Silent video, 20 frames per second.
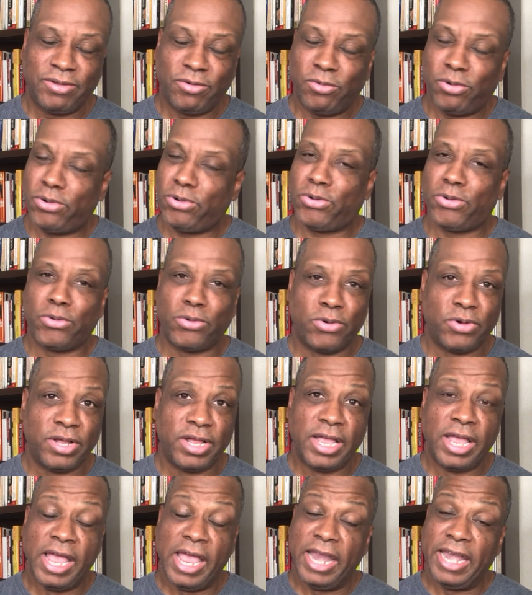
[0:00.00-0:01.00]
Whew.
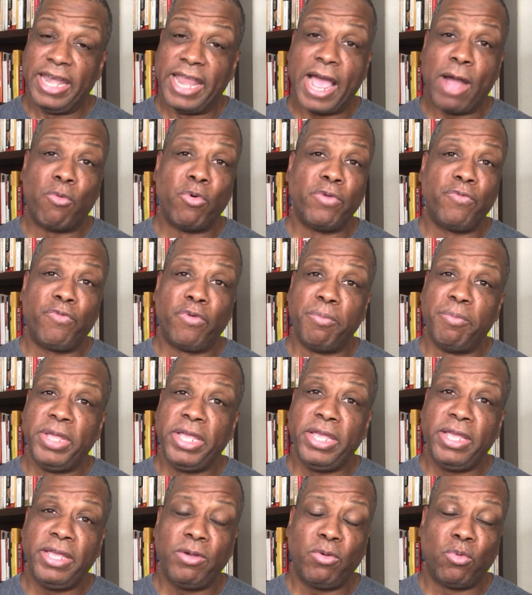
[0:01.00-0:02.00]
That one for
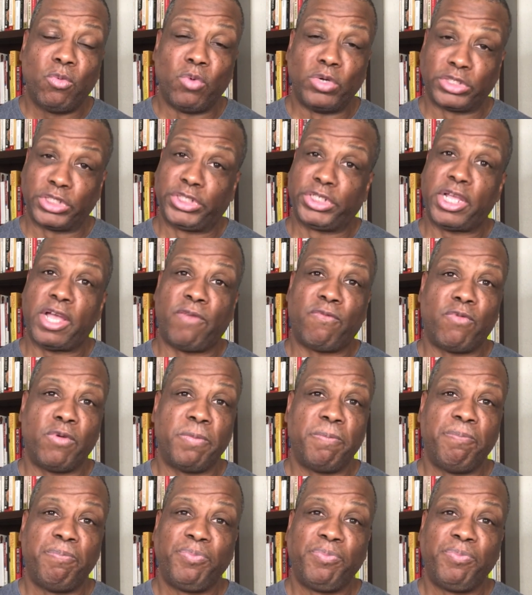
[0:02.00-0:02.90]
me was a tough one.